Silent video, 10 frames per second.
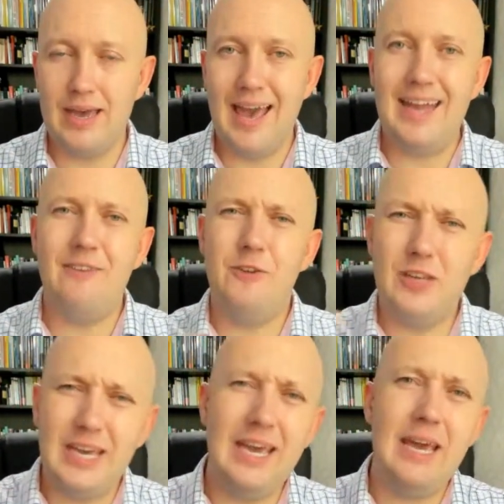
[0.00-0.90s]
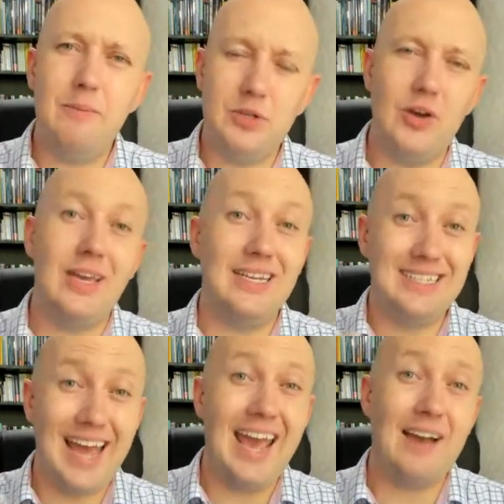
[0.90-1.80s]
And if you keep doing it
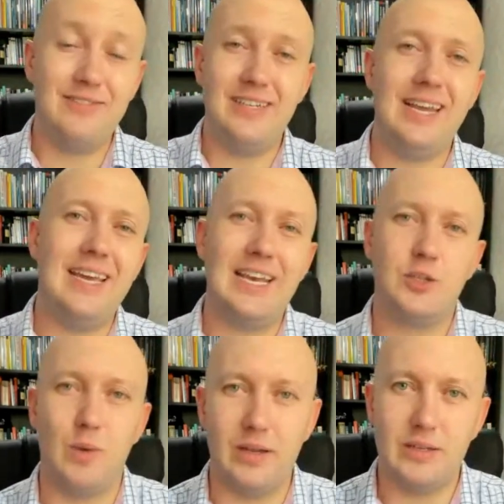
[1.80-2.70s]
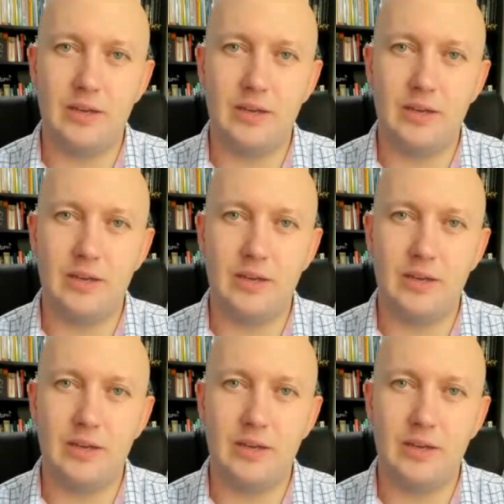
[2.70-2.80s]
day after day, guess what?